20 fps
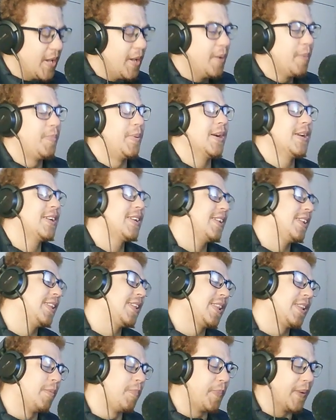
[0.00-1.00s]
But
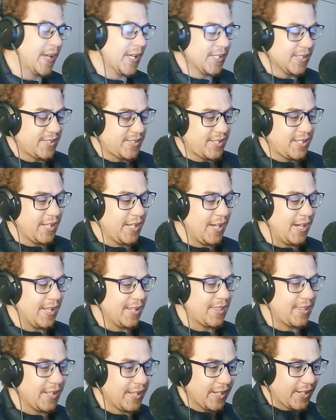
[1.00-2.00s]
the biggest thing I
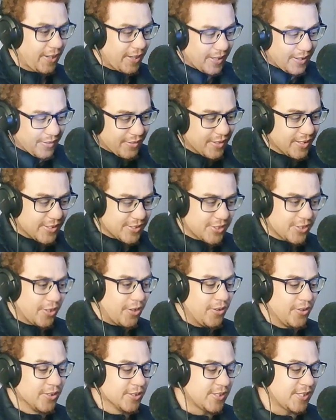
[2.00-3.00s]
think in this
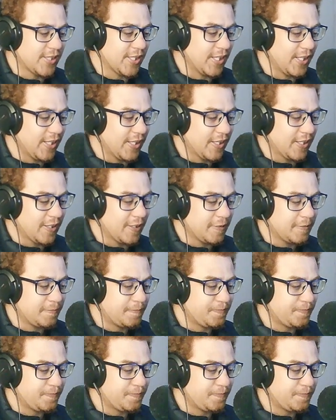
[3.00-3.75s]
whole scene